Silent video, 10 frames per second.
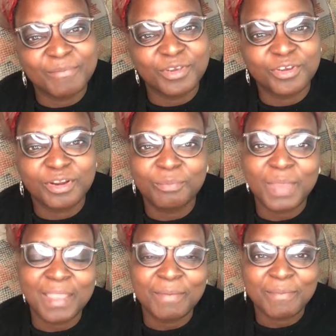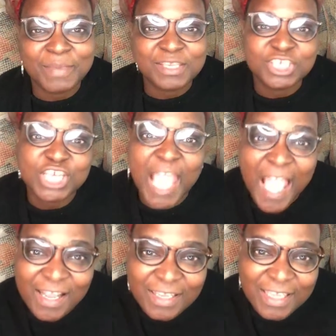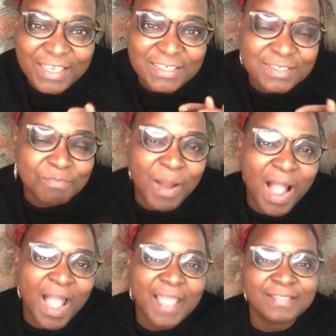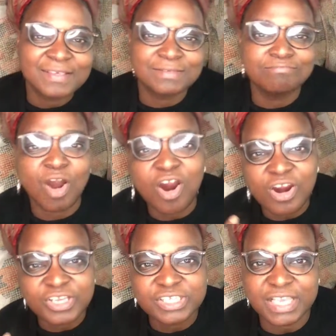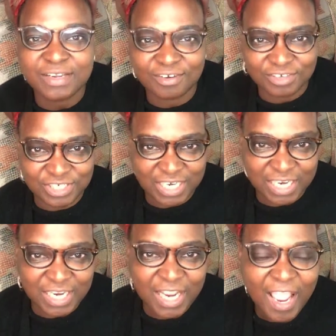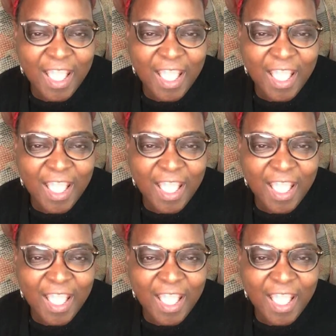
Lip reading: you're going to maybe be challenged by this Mars energy